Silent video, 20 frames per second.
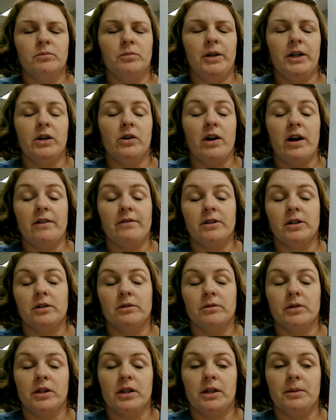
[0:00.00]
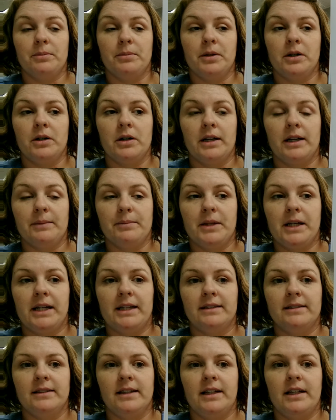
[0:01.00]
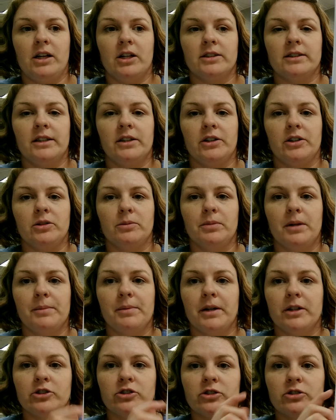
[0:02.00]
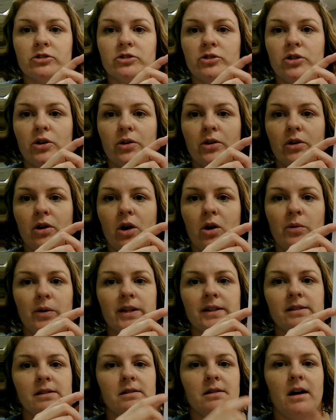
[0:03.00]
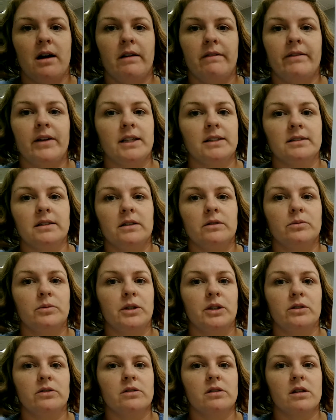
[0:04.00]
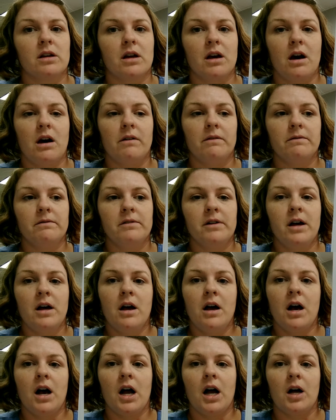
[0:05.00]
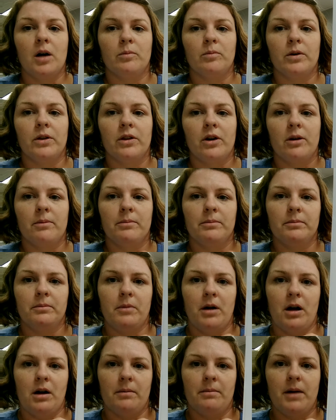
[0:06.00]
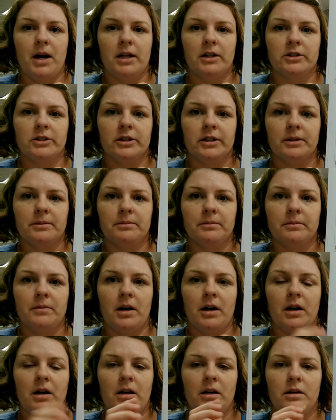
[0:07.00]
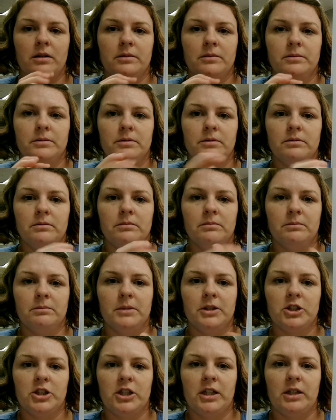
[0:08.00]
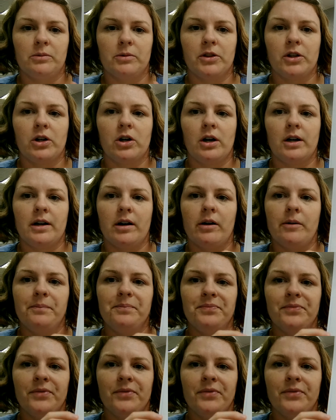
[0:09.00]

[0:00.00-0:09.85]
don't ever really place any arterial blood pressures, so they're always the non-invasive. We use the cuff with our monitoring machine with the Cardell.